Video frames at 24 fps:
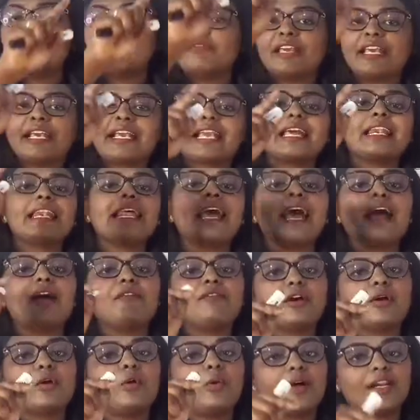we can have
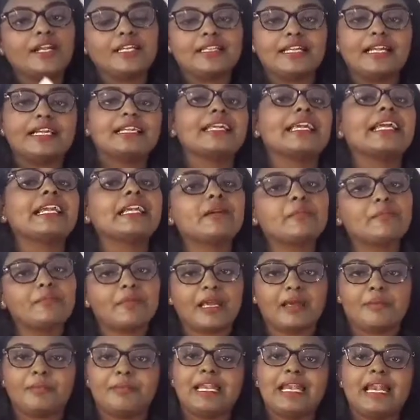a query that it
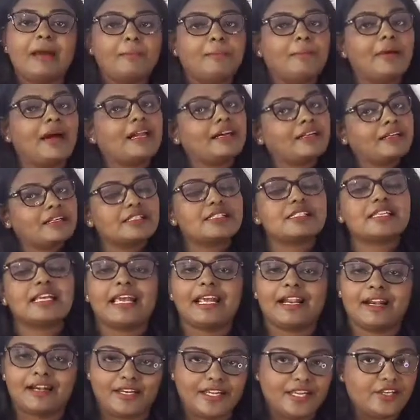may be lumbar disc
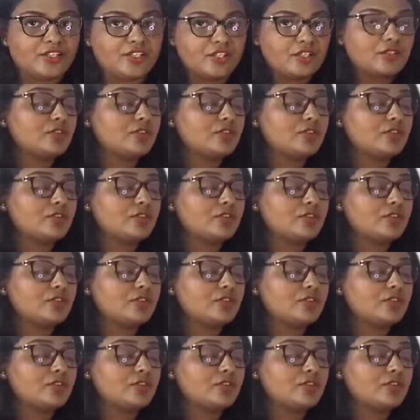herniation